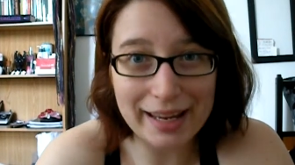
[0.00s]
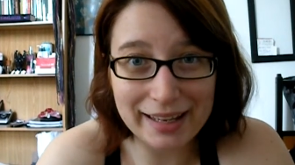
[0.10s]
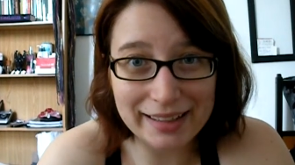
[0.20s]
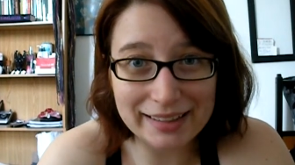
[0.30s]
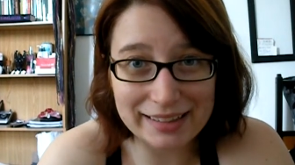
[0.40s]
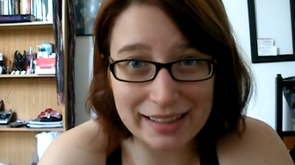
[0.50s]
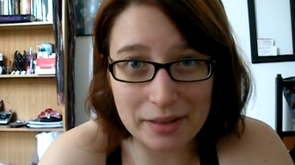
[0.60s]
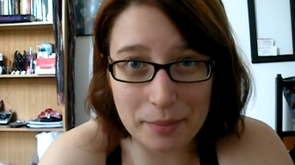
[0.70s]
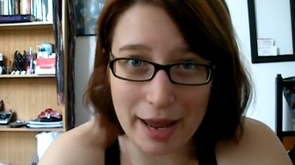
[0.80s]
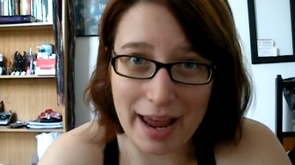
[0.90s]
wings
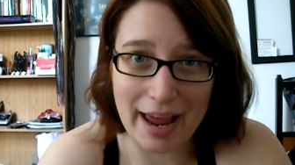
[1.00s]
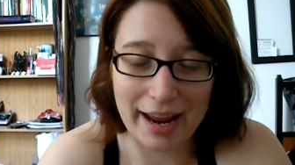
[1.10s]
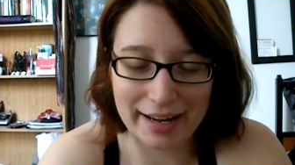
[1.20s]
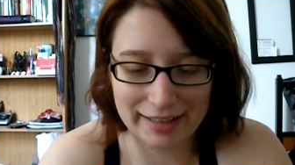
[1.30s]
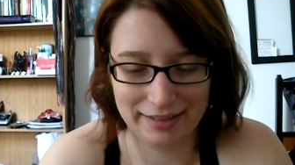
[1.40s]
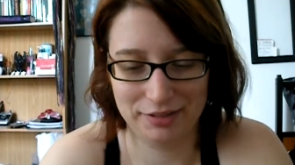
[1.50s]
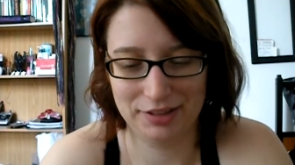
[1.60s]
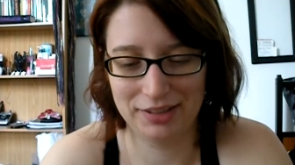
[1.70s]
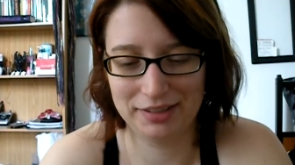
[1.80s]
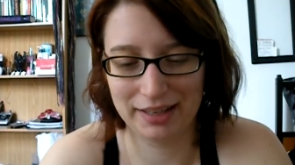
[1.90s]
in the back. And I
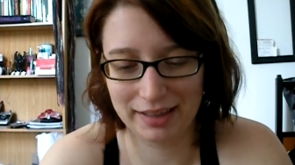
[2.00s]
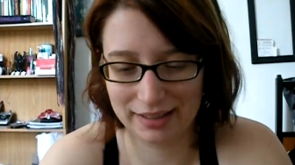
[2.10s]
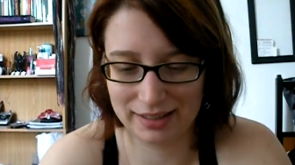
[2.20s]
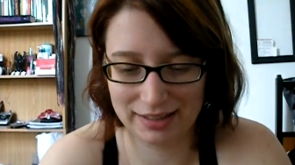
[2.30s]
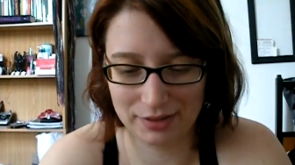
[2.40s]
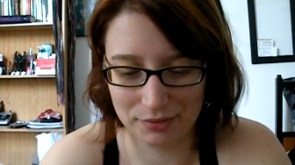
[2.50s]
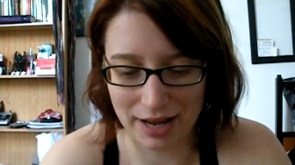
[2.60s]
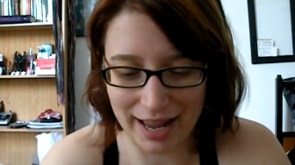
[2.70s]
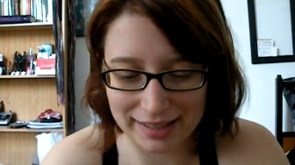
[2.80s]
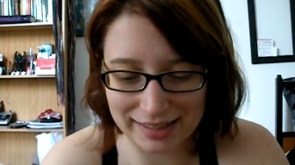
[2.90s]
was just like, this is
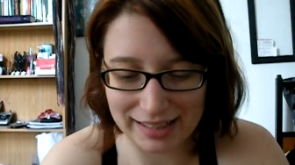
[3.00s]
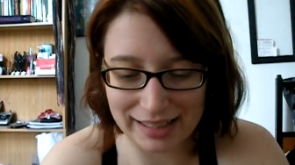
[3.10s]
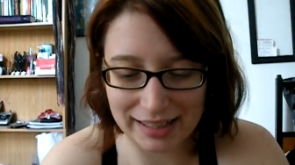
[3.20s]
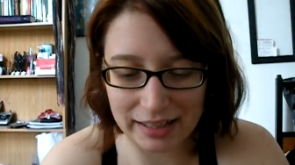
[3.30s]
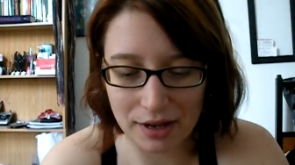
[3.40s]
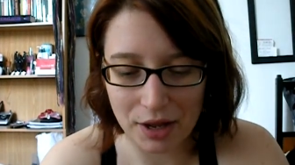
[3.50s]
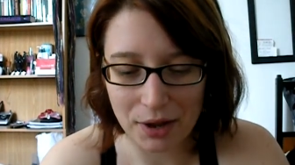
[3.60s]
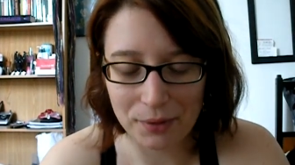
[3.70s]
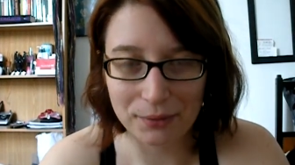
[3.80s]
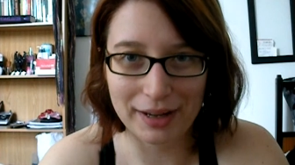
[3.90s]
so nasty.
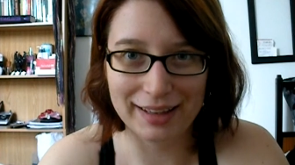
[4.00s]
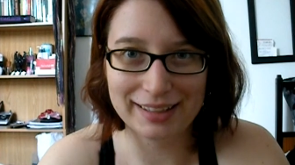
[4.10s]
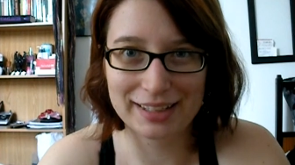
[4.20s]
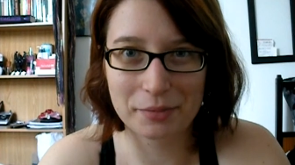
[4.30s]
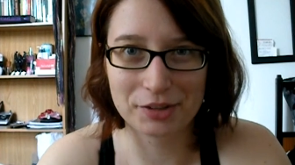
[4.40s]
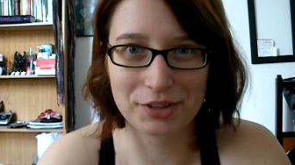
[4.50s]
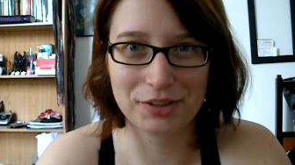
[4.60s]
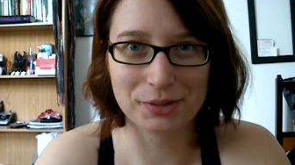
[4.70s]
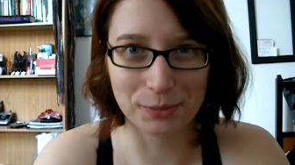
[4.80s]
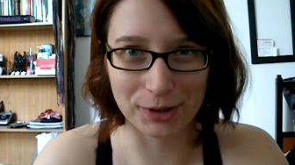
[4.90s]
Well, I took a
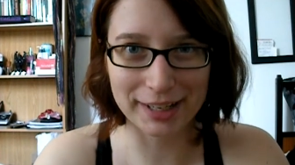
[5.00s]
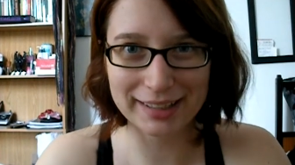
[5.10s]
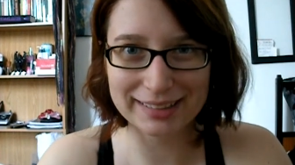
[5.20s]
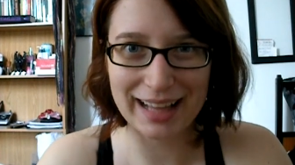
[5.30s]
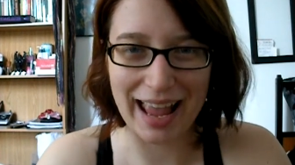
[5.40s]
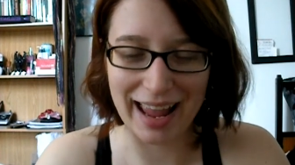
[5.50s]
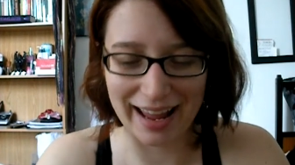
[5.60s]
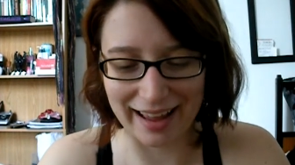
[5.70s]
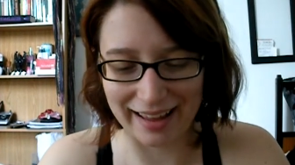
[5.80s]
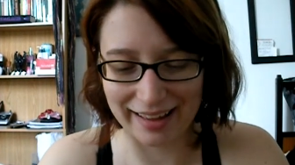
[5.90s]
picture this morning,
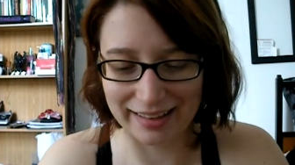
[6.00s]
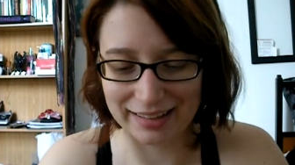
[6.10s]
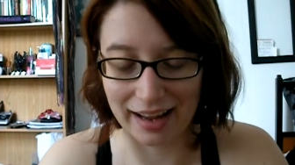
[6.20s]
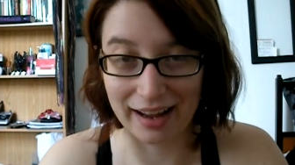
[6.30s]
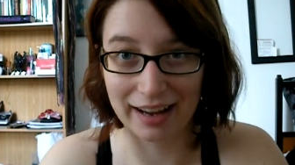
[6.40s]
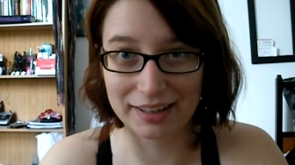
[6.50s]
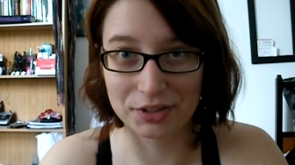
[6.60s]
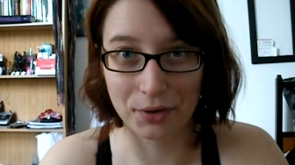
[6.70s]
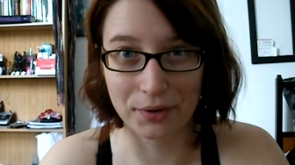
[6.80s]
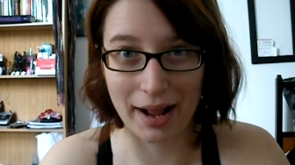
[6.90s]
and
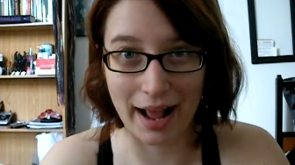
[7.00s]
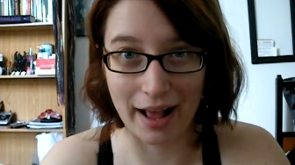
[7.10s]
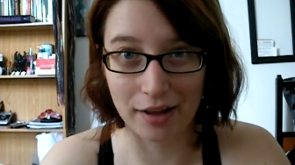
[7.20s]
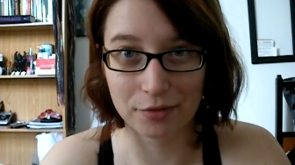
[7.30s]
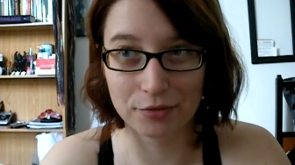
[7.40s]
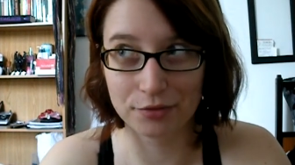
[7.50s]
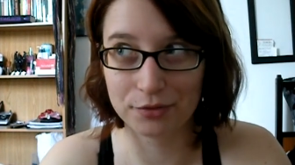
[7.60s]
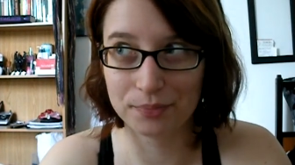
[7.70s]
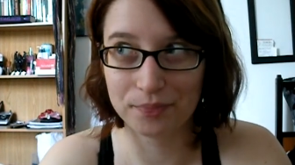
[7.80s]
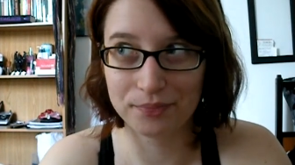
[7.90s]
I don't have
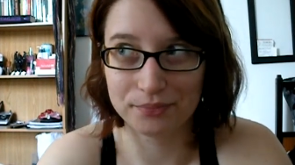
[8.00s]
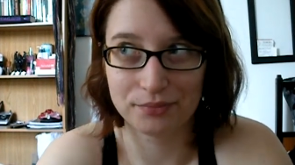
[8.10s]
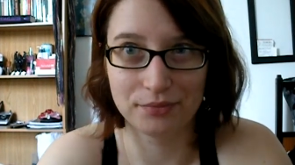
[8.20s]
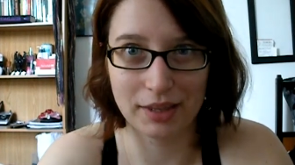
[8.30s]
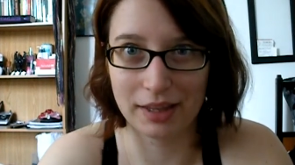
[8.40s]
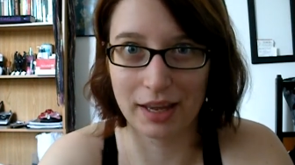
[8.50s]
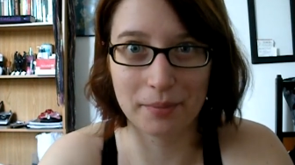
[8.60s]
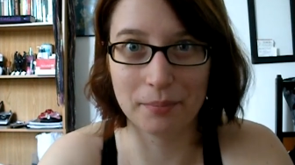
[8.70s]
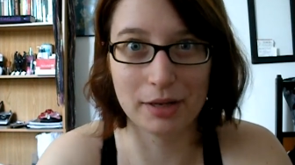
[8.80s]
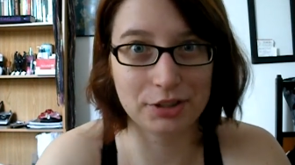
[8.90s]

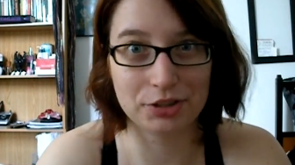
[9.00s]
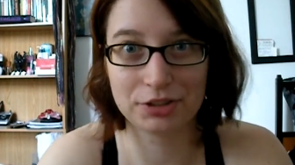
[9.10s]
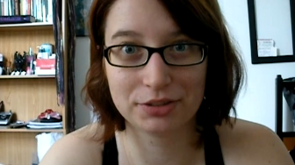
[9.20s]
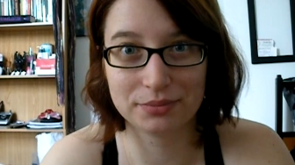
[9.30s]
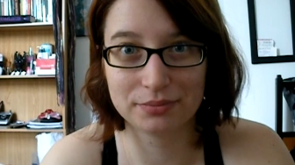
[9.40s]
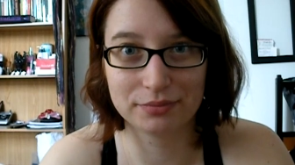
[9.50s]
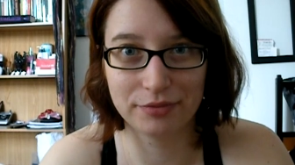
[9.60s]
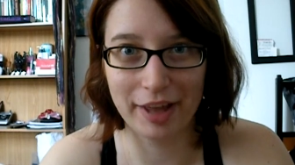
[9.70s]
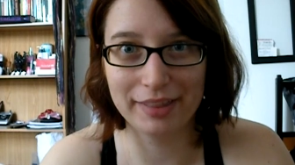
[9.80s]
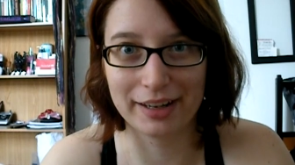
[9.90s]
that much
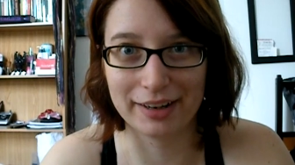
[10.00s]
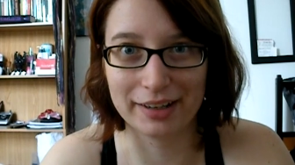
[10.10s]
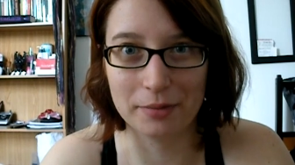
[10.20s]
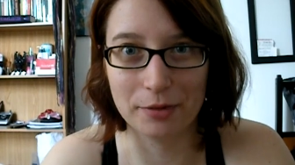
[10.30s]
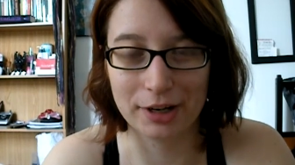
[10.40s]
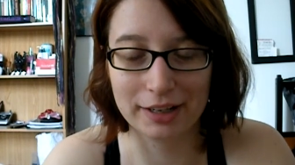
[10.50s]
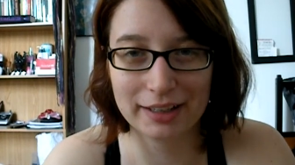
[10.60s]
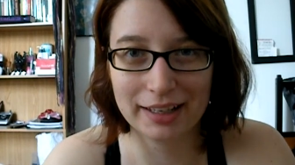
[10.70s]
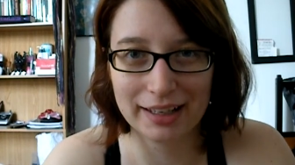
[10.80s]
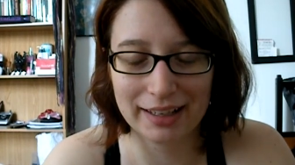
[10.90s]
out there anymore.